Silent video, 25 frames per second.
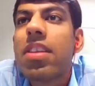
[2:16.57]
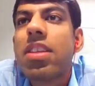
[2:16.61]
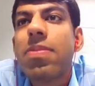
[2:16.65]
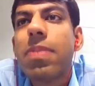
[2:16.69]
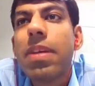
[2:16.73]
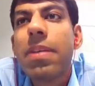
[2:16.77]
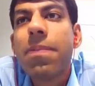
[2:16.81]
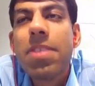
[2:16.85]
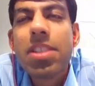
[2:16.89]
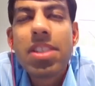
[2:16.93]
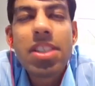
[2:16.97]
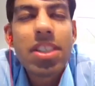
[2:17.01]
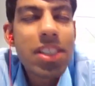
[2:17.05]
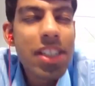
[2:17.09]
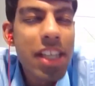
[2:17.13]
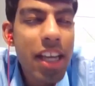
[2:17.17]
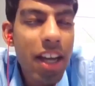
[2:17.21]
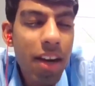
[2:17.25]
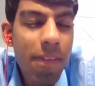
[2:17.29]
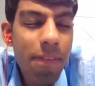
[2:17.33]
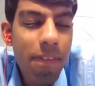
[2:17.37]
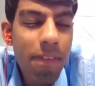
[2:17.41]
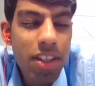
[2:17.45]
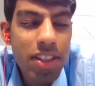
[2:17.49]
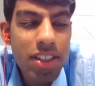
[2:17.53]
people just
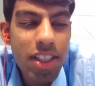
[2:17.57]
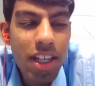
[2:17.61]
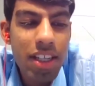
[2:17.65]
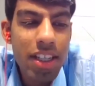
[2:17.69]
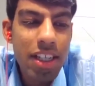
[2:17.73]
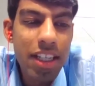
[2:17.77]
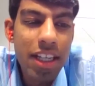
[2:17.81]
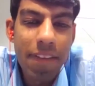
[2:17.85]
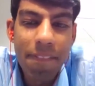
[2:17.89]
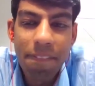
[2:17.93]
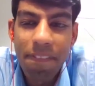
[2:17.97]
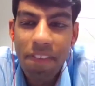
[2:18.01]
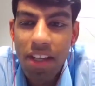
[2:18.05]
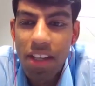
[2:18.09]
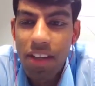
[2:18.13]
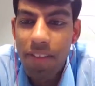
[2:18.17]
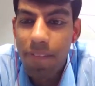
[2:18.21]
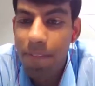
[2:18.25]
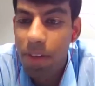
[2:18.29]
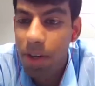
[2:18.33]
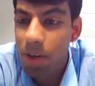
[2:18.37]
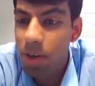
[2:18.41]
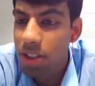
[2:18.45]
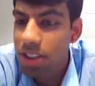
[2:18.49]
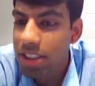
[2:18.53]
take up consulting
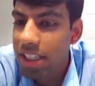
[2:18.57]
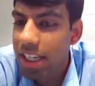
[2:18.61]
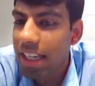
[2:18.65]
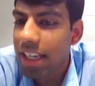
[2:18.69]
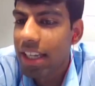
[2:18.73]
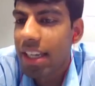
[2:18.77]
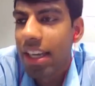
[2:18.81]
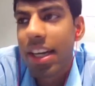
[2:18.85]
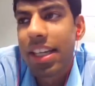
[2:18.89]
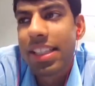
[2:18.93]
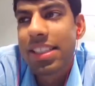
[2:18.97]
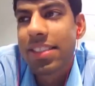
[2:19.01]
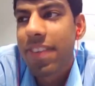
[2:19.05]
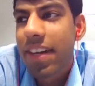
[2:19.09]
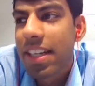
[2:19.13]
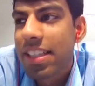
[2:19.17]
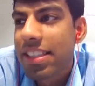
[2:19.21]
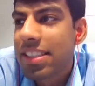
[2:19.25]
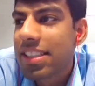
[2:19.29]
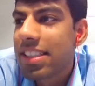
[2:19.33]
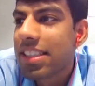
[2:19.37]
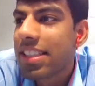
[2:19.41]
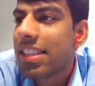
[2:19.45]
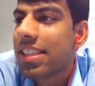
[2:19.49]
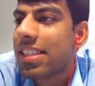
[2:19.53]
because like yeah, it's
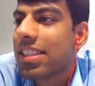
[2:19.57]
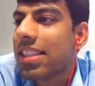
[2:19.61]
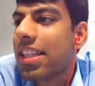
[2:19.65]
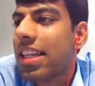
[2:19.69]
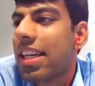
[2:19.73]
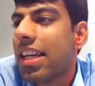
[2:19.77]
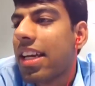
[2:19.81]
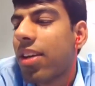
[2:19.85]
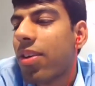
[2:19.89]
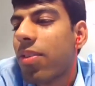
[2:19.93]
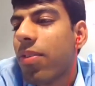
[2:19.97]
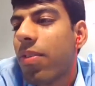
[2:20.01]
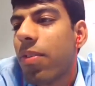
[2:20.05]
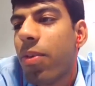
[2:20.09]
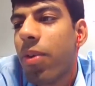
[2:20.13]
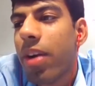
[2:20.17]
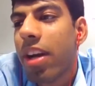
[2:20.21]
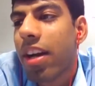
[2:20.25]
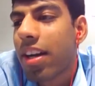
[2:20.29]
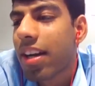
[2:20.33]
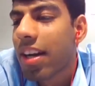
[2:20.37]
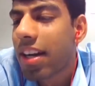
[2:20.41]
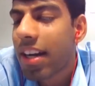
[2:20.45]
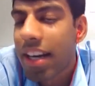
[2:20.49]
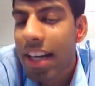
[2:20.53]
fancy, it's like you're
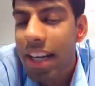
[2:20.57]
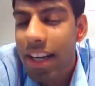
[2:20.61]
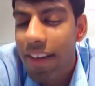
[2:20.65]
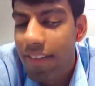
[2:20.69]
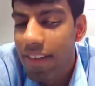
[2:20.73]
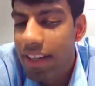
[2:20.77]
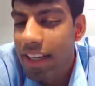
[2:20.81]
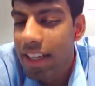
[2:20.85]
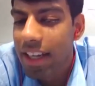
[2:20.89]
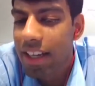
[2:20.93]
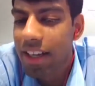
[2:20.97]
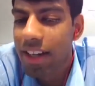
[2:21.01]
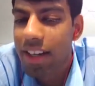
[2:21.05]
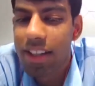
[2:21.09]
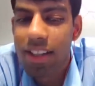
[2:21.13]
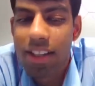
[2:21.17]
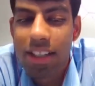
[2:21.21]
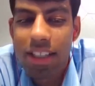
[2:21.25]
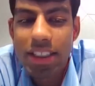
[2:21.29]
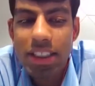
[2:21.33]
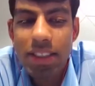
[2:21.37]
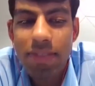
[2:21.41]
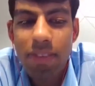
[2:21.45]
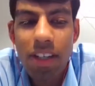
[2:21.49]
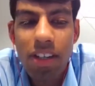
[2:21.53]
going around traveling and other
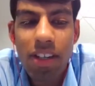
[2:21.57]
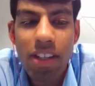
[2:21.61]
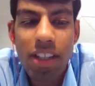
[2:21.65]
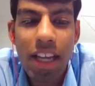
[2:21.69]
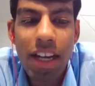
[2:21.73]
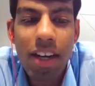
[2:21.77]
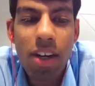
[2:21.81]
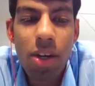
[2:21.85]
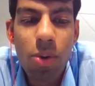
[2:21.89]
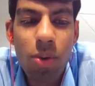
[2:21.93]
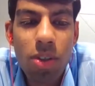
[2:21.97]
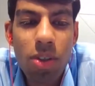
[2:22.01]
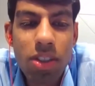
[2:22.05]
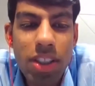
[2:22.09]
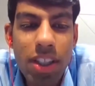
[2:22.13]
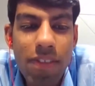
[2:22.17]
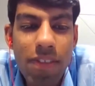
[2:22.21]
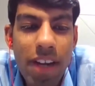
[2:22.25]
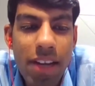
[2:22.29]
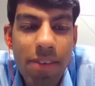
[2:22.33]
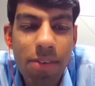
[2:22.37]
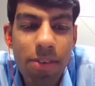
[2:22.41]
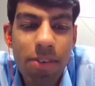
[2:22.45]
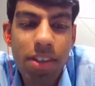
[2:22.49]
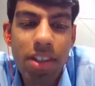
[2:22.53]
reasons, but then don't
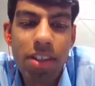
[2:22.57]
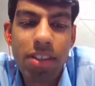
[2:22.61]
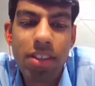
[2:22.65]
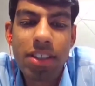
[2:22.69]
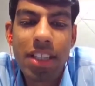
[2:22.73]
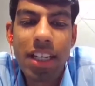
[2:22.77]
survive over here.